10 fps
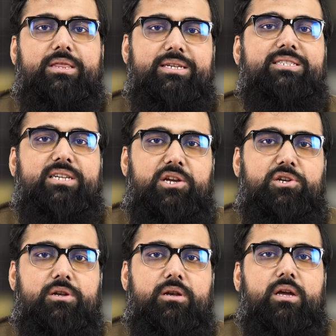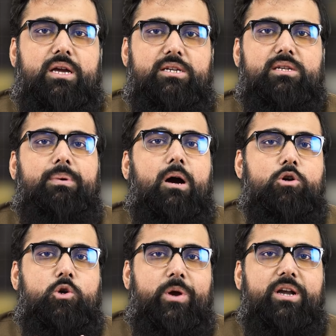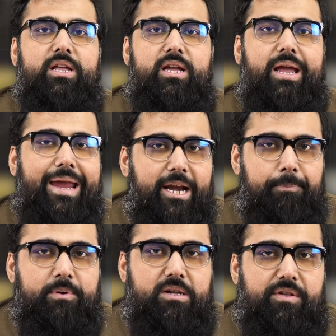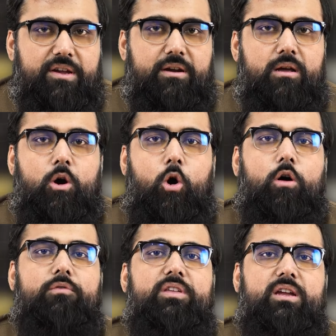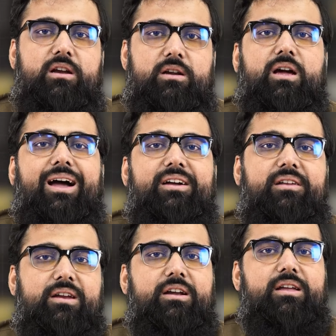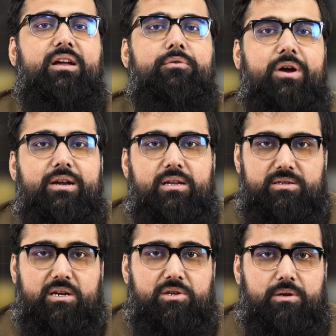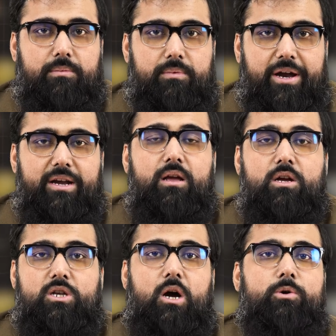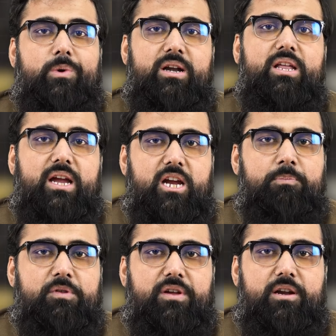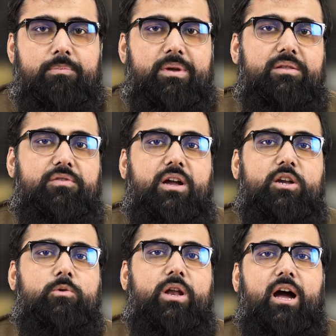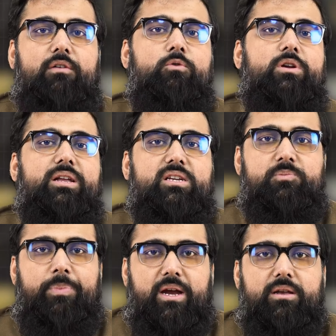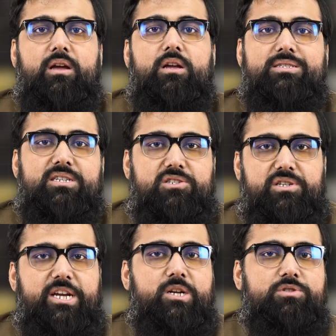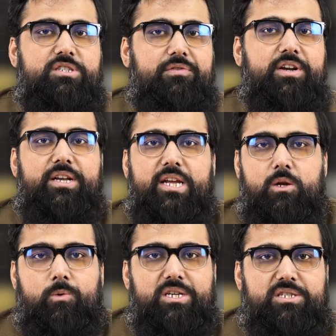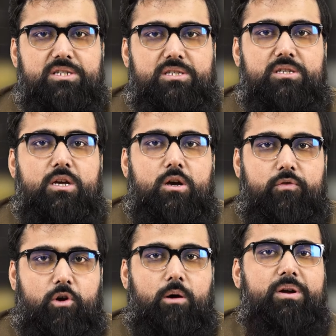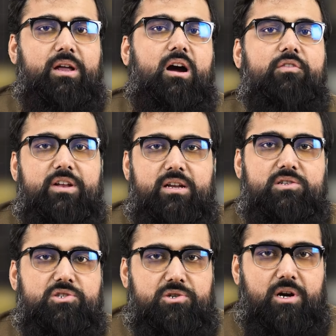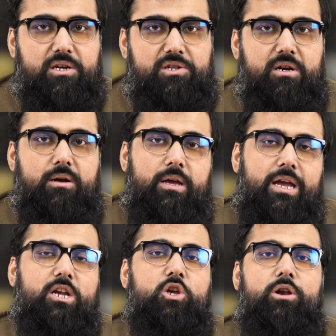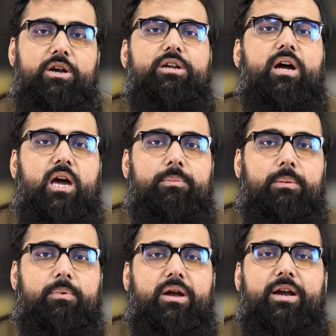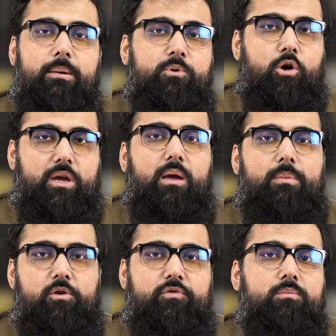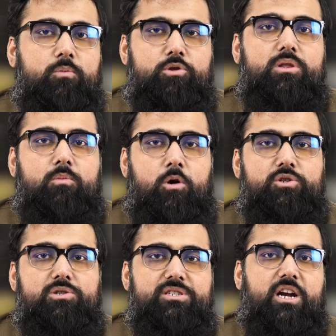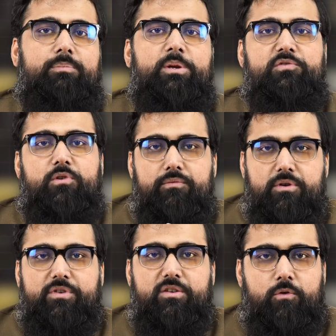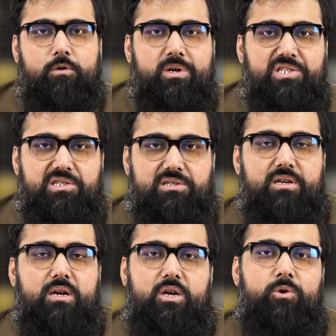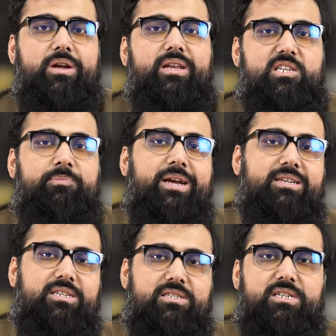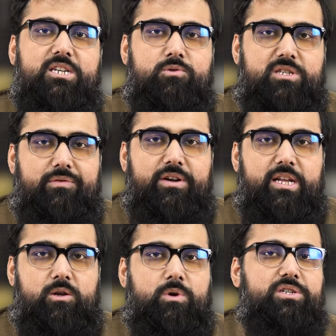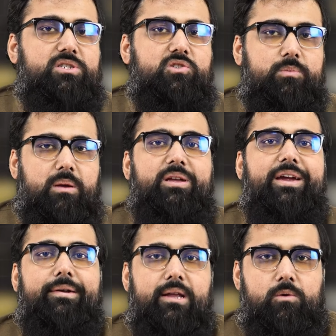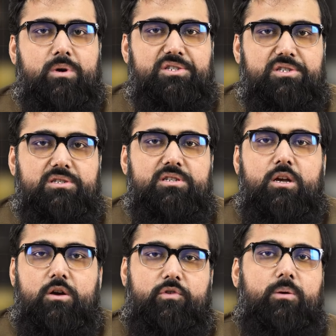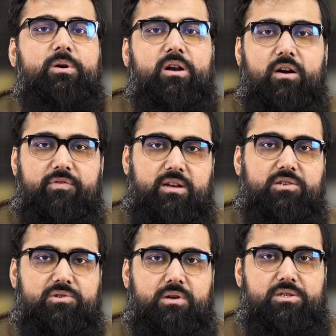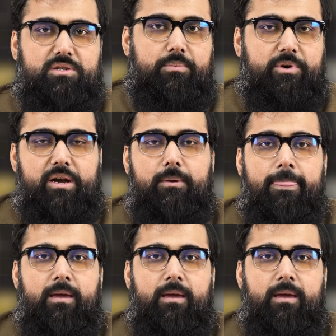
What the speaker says: this section is about 28% of the entire reading and writing section, right? Now 28% means that you can expect 16 to 17 questions from craft and structure in your entire paper, right? I'm talking about from both the modules. That means from 54 questions, you can expect 16 to 17 questions or maybe 18 questions from craft and structure, right?